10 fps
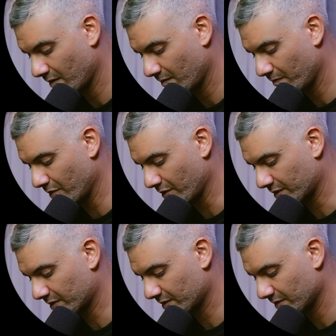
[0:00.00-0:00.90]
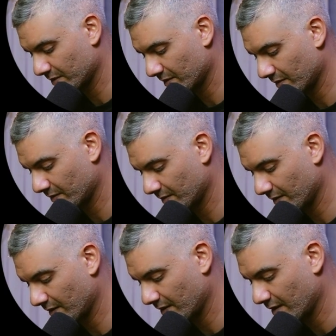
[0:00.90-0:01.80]
books,
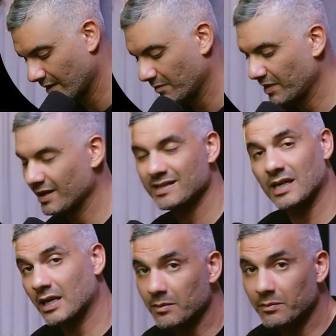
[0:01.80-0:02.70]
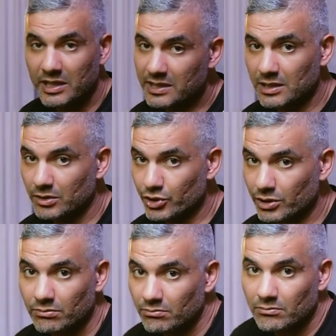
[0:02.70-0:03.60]
but it's not a complete
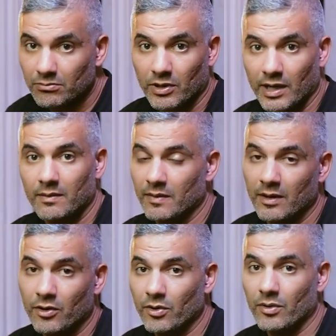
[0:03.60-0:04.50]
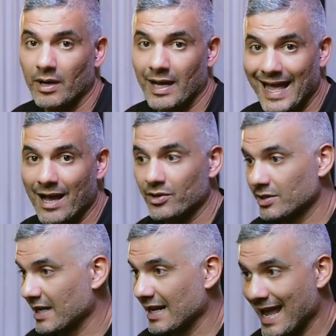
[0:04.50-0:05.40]
solution. Right? They don't know how to
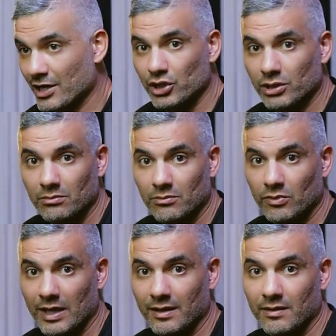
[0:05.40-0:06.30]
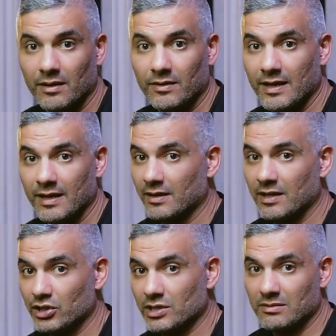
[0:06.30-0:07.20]
take action, right? They
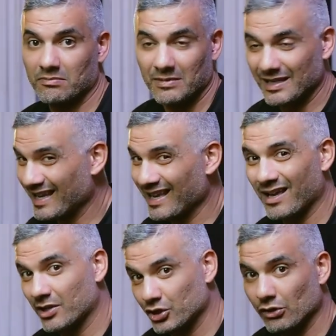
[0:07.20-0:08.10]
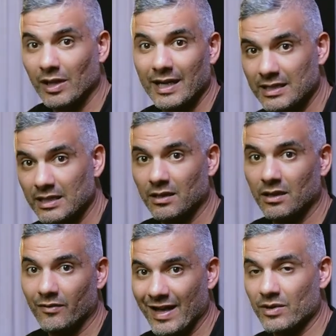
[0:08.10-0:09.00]
just get a general idea
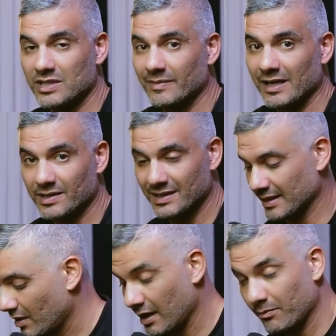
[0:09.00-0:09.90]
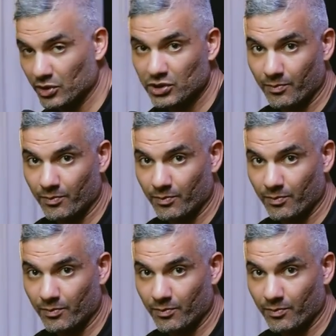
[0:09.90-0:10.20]
of how somebody else did it. And books